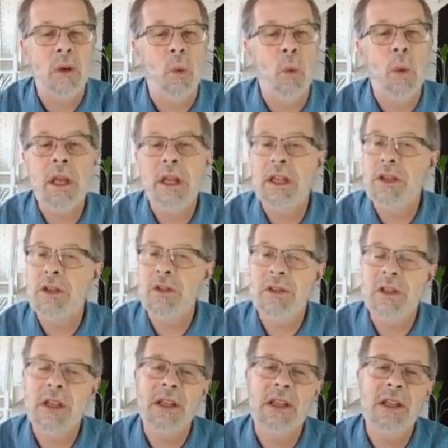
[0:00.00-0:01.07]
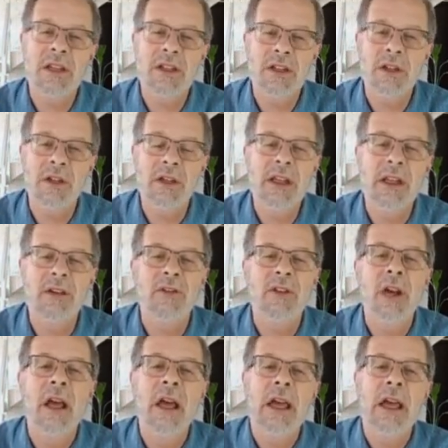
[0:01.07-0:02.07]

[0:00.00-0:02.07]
We can use the conditional if.